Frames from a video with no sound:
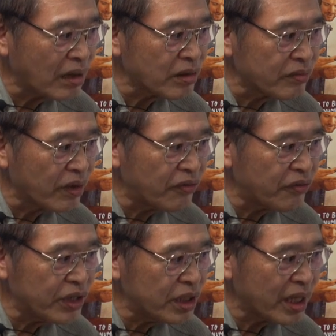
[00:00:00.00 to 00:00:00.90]
out of the
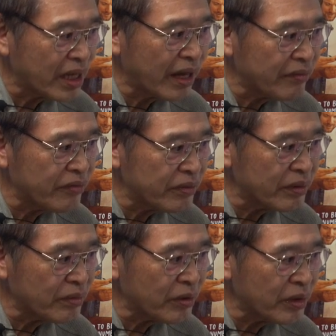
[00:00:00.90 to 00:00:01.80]
3 that have
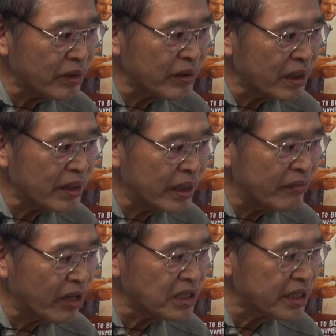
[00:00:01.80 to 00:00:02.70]

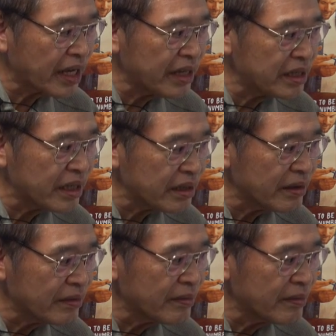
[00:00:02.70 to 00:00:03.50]
investigated.